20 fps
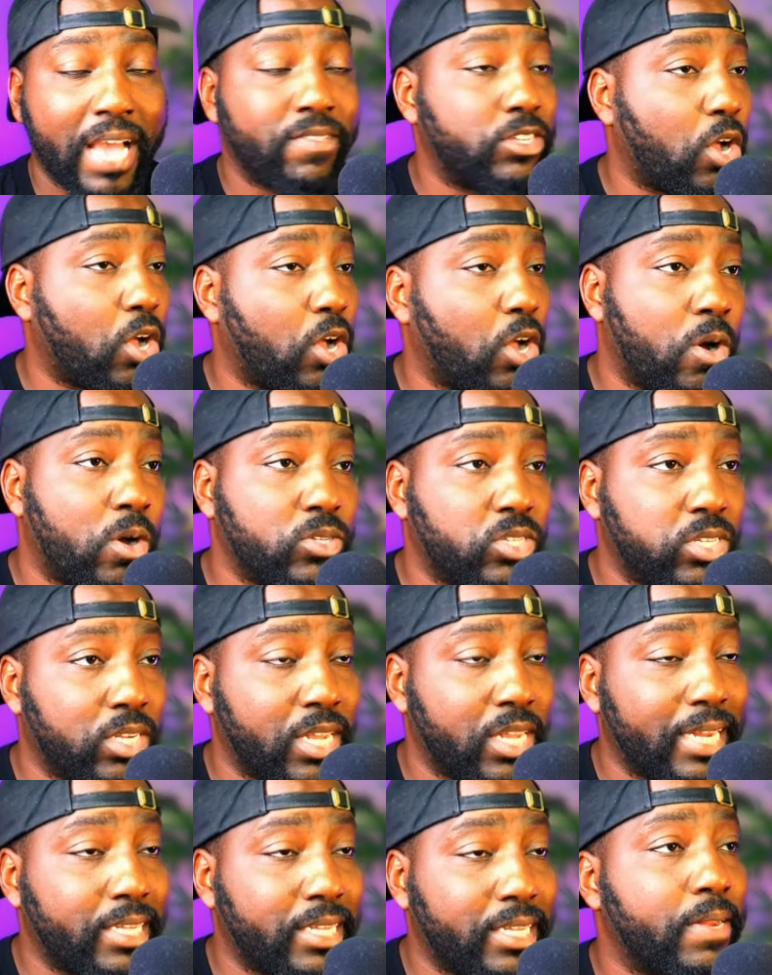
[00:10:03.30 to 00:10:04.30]
have this all
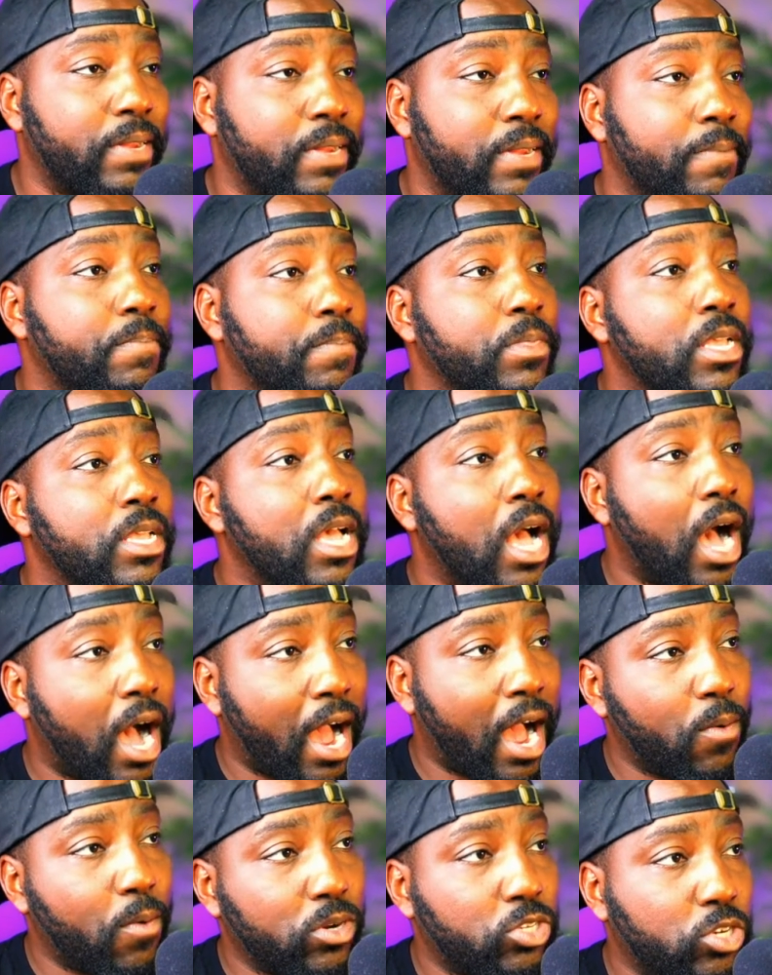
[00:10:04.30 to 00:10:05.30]
selected, I
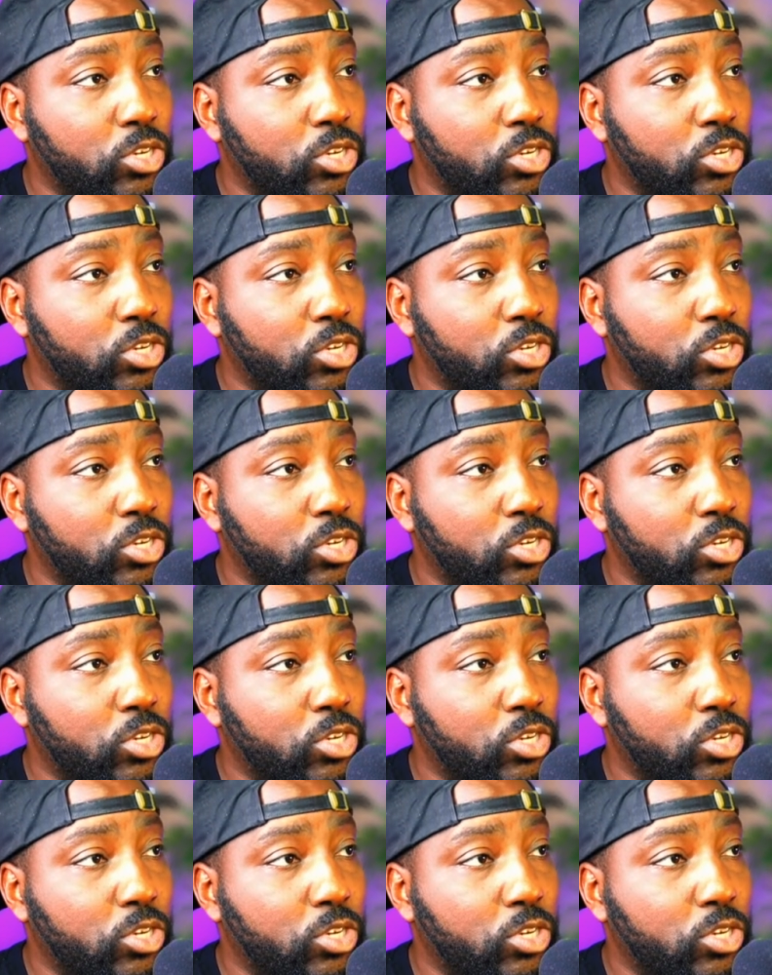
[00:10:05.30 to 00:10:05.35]
want